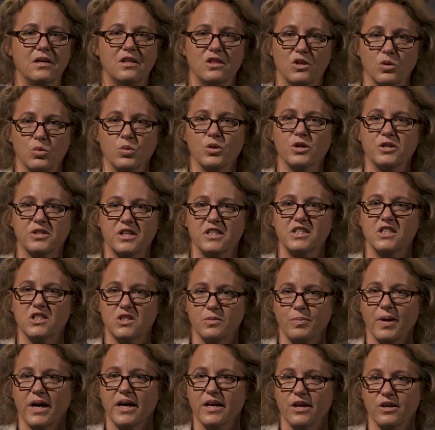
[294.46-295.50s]
The world
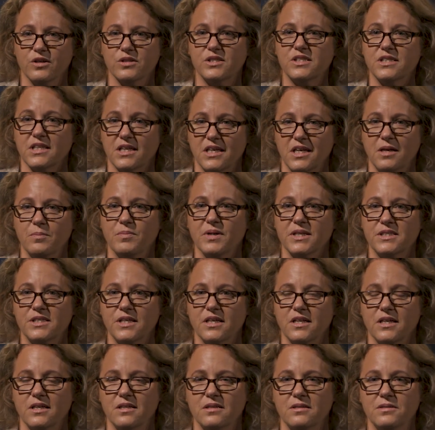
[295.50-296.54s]
conspires to keep us
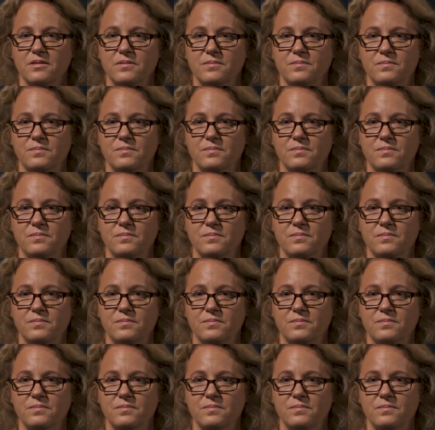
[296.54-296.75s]
hidden.